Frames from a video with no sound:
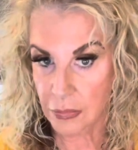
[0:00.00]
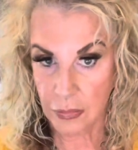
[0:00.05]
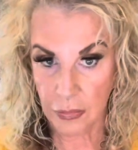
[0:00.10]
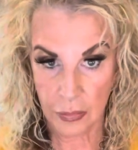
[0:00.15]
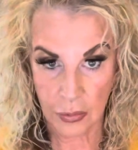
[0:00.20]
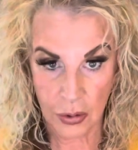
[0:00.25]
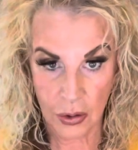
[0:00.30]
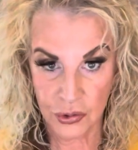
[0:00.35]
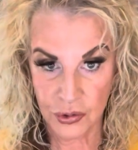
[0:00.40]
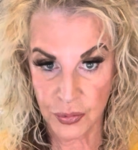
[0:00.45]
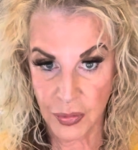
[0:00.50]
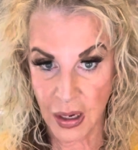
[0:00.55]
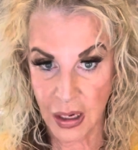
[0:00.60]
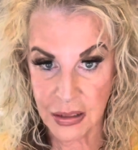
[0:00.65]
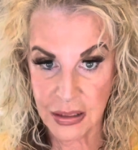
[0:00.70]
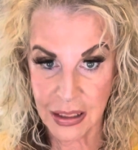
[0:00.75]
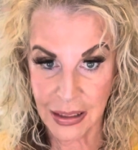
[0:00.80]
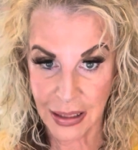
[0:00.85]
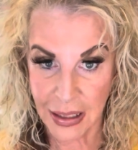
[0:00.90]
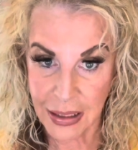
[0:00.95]
It goes back
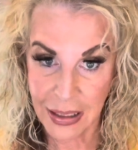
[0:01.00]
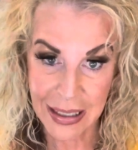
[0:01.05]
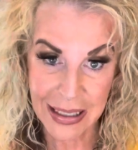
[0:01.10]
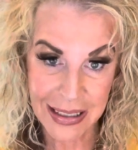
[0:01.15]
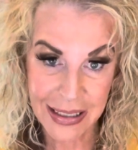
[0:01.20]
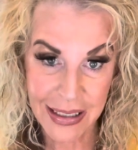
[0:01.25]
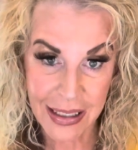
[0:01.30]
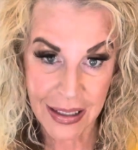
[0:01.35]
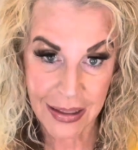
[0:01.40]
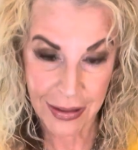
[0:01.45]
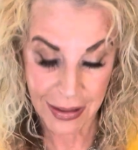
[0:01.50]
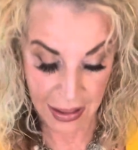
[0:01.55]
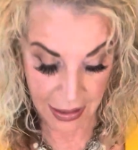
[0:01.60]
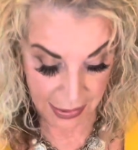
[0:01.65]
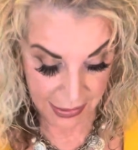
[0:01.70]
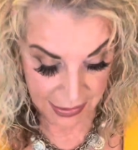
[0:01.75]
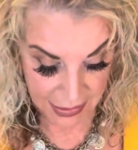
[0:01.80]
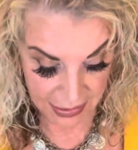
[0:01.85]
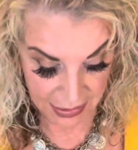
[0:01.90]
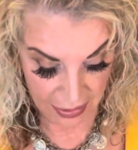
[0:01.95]
to like
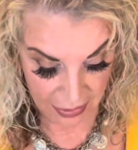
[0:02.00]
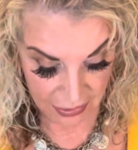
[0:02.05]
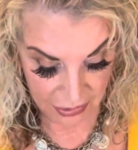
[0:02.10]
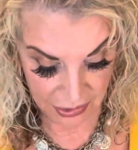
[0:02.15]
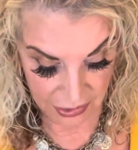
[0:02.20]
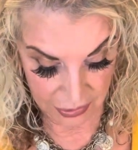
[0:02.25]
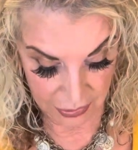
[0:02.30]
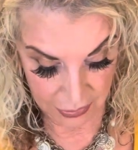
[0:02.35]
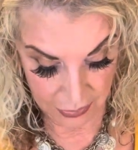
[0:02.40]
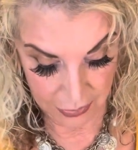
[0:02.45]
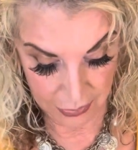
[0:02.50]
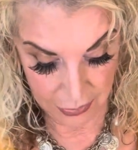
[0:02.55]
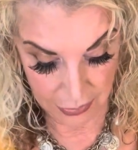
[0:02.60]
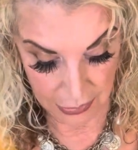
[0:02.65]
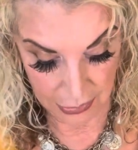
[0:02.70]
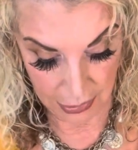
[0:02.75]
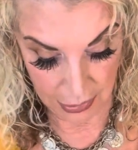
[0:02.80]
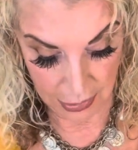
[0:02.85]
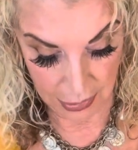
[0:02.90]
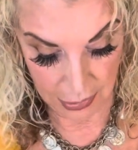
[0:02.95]
1886.
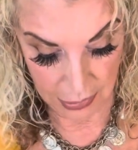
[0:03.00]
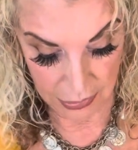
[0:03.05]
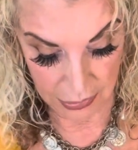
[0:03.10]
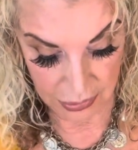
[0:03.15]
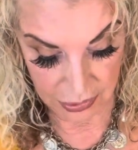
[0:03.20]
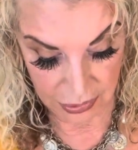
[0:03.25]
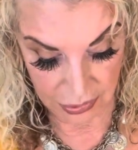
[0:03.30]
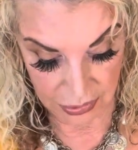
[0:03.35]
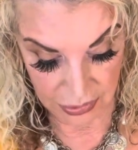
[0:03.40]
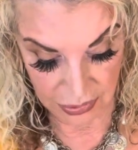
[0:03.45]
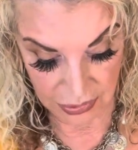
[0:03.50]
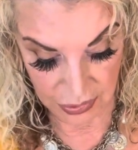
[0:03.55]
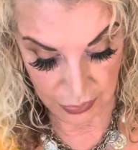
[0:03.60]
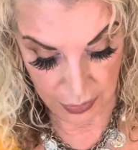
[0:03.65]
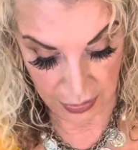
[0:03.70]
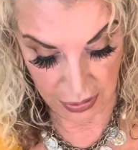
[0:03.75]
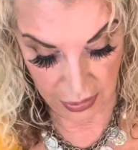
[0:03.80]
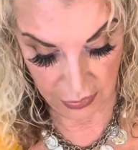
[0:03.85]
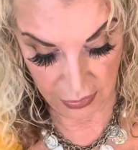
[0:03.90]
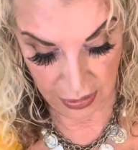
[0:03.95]
So this has
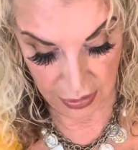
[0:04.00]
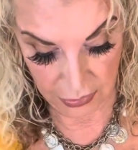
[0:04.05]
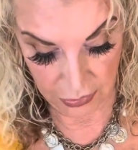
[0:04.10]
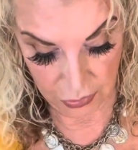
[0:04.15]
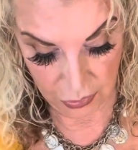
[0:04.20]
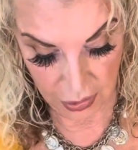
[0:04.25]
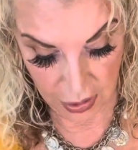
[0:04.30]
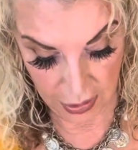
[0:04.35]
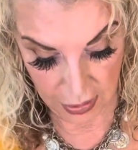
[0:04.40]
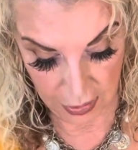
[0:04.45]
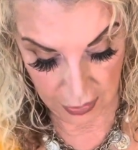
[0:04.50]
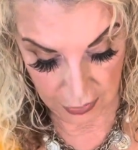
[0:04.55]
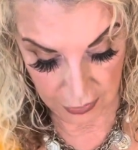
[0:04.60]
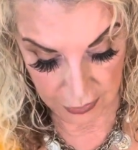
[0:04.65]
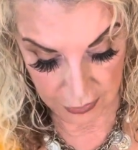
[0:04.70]
been around a while.